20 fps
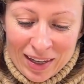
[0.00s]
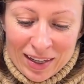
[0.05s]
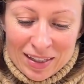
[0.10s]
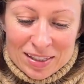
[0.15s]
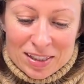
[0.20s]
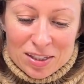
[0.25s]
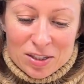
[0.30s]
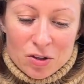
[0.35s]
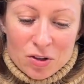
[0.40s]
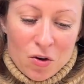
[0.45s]

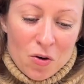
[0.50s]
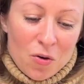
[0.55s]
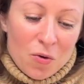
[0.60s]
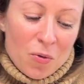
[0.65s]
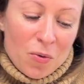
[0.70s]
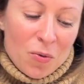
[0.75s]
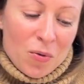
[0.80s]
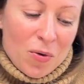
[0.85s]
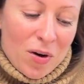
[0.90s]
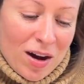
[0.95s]

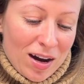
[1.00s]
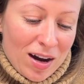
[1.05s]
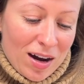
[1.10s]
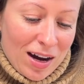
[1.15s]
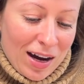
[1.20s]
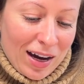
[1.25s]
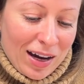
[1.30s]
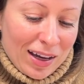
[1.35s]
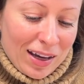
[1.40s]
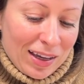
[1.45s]
So
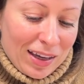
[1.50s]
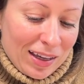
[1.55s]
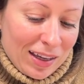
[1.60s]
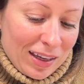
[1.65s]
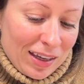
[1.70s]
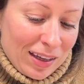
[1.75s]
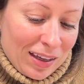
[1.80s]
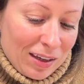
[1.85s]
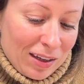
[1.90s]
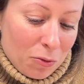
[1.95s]

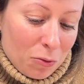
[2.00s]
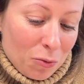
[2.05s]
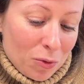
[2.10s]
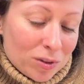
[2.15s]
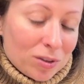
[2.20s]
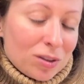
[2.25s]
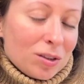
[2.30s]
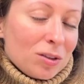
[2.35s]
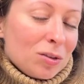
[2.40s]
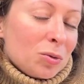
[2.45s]
I
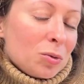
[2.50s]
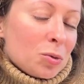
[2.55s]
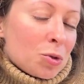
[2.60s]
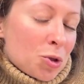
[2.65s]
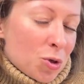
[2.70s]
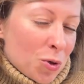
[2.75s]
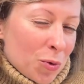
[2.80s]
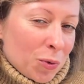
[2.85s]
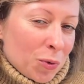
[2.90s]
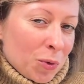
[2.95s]
wanted to
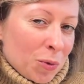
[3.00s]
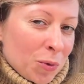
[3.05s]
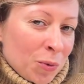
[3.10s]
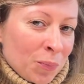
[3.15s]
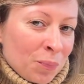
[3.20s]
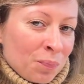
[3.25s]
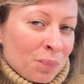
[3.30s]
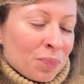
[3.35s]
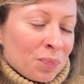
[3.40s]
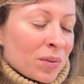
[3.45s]
show you
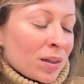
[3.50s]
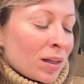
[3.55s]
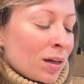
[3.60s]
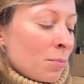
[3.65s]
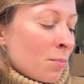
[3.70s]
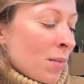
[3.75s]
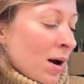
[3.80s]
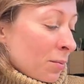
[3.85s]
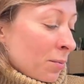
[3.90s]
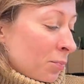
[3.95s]

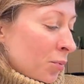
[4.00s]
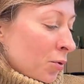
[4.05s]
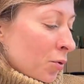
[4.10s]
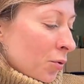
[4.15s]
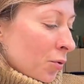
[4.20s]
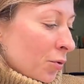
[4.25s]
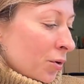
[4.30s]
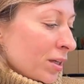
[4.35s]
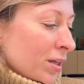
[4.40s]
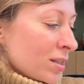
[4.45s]
my
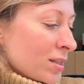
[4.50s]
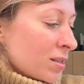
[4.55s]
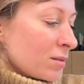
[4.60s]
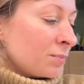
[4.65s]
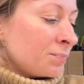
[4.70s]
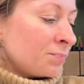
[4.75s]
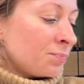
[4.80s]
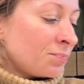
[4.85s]
progress